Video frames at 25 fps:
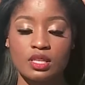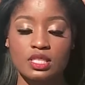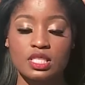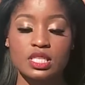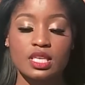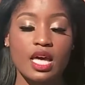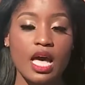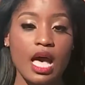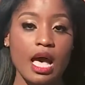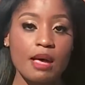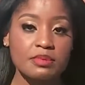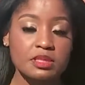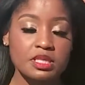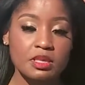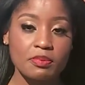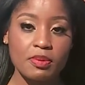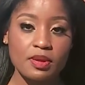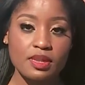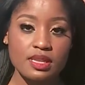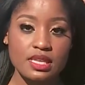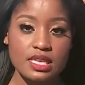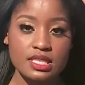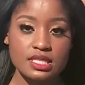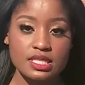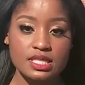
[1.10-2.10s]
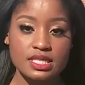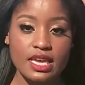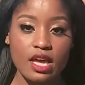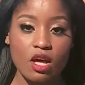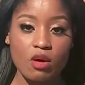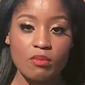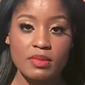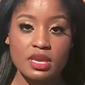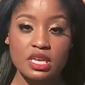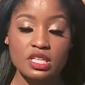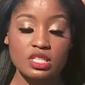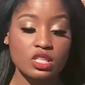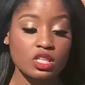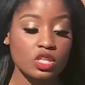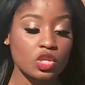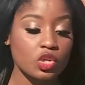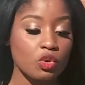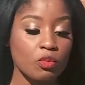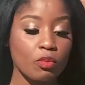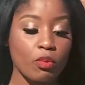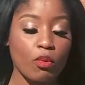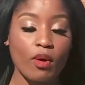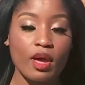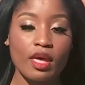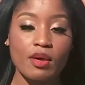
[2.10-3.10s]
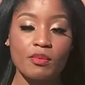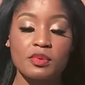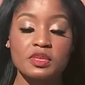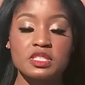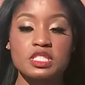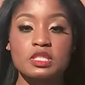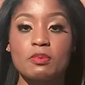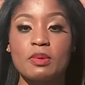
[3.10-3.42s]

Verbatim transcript: Tecumseh police tell me the little boy was